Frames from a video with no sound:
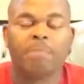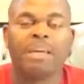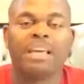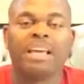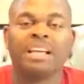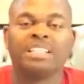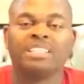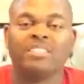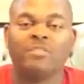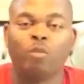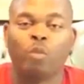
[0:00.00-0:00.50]

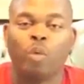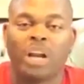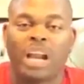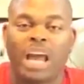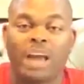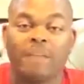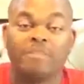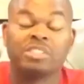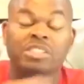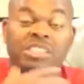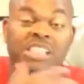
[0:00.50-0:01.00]
Because of what
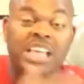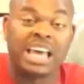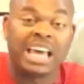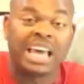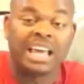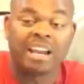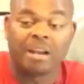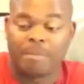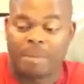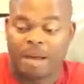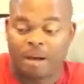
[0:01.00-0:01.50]
I've
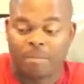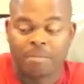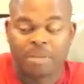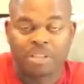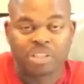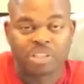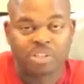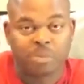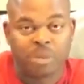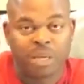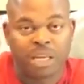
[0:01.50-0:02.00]
said about
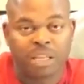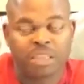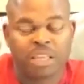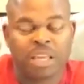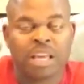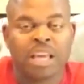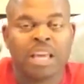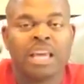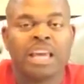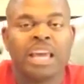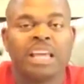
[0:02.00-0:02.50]
Miss
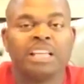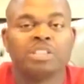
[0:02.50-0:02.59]
Smith,